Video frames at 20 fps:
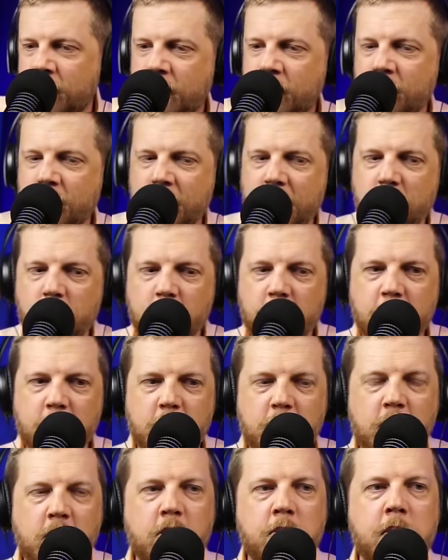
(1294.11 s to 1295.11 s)
their
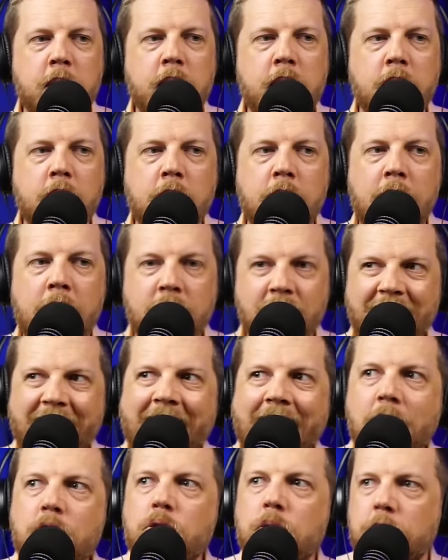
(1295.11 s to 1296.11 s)
discernment has
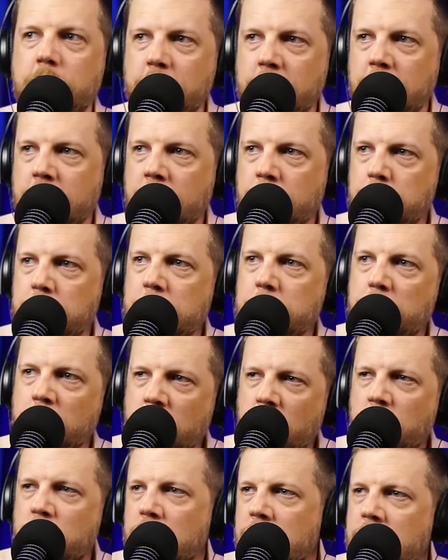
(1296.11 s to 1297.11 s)
atrophied, and people
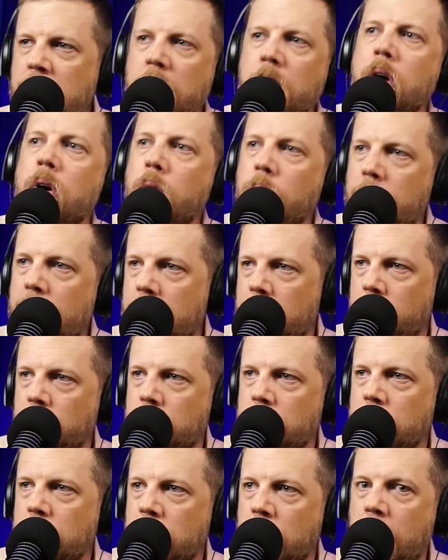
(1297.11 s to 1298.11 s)
don't really know how
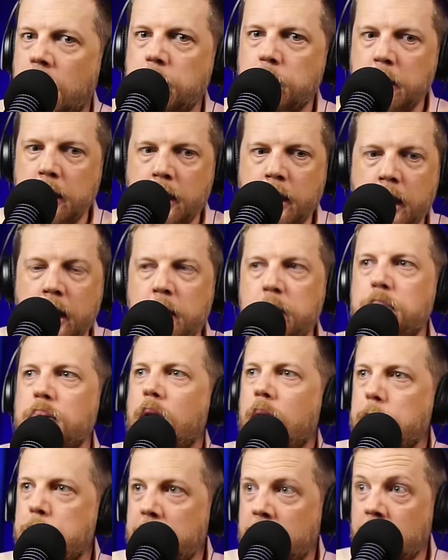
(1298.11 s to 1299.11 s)
to not be
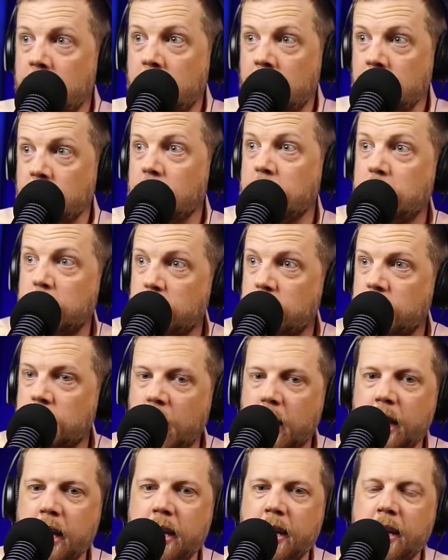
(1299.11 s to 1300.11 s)
propagandized. Like you
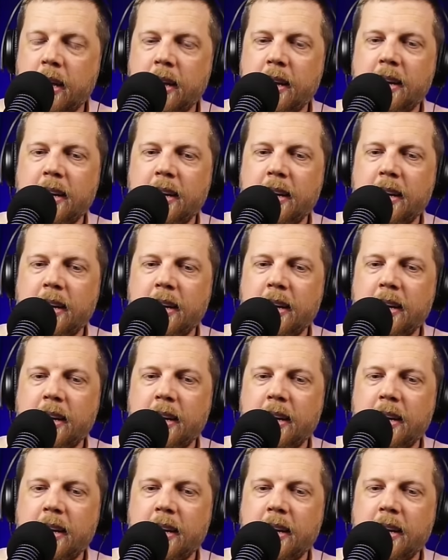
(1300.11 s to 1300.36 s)
say,